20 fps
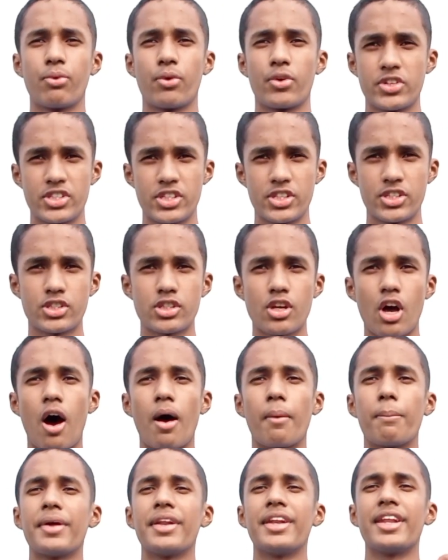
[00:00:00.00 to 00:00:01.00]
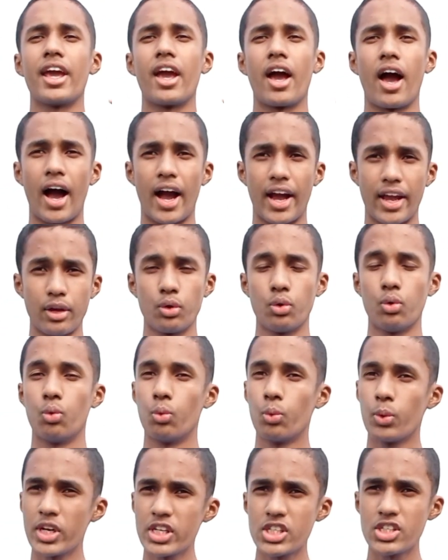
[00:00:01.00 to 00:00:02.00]
versus OpenAI.
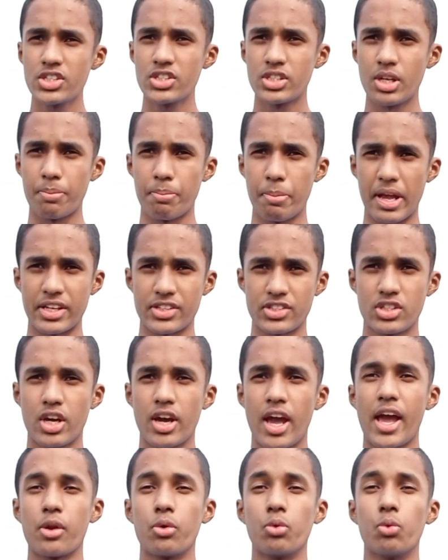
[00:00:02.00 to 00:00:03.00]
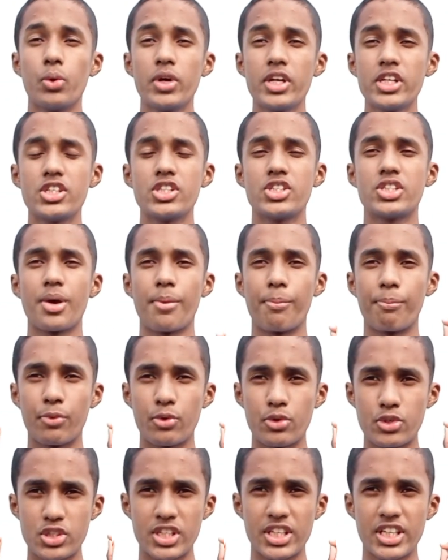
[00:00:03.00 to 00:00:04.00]
Which is the best and which is the
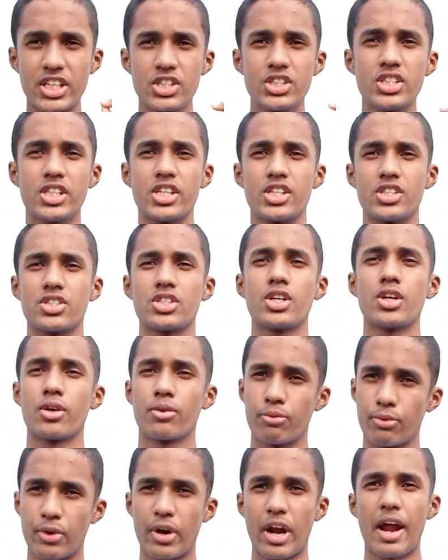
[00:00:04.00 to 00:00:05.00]
most easiest for